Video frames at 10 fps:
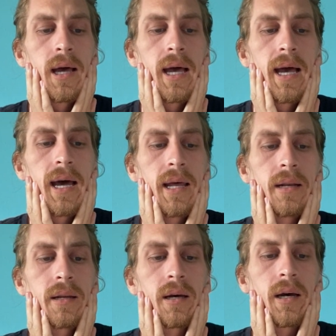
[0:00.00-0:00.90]

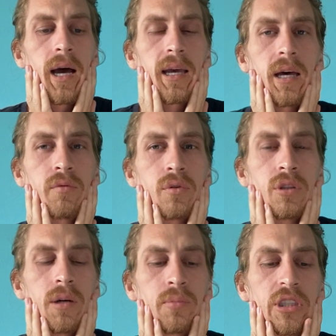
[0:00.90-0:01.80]
and I have to
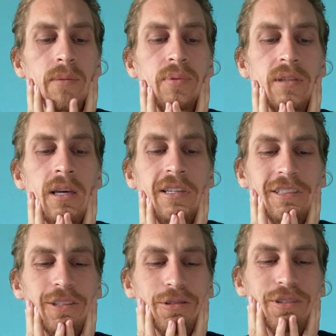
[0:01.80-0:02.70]
jump ships,
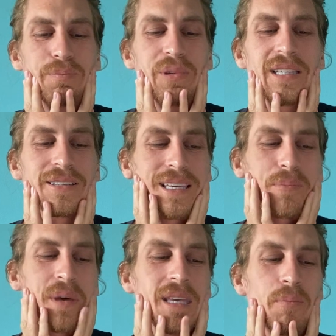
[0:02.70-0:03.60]
so to speak, to keep
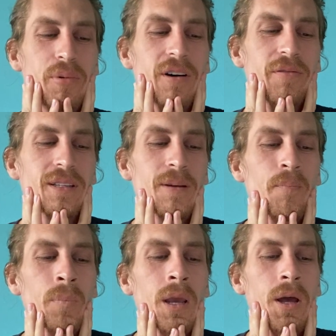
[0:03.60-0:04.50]
making profit.
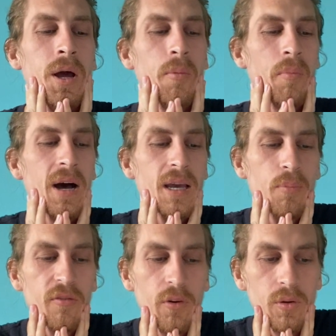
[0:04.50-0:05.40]
My
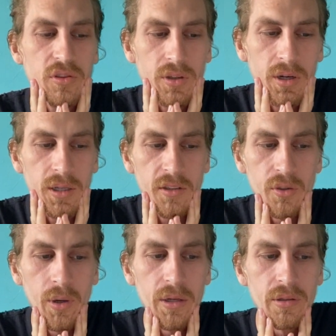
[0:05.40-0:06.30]
portfolio started at
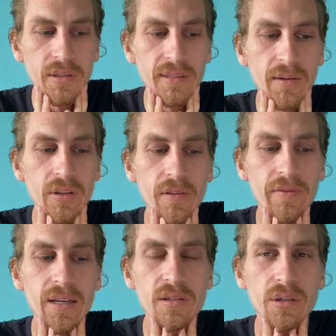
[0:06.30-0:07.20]

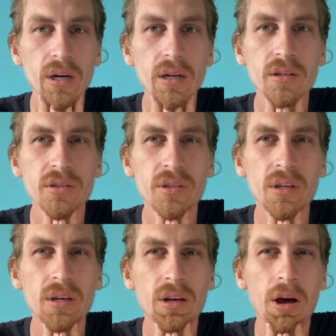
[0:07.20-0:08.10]
$270,000
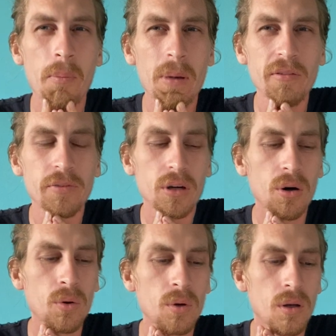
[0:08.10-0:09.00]
a month
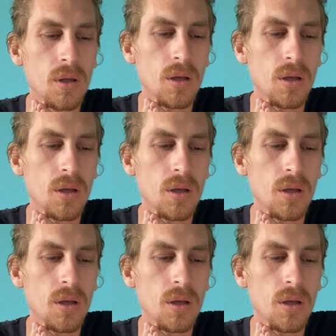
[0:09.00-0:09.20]
ago.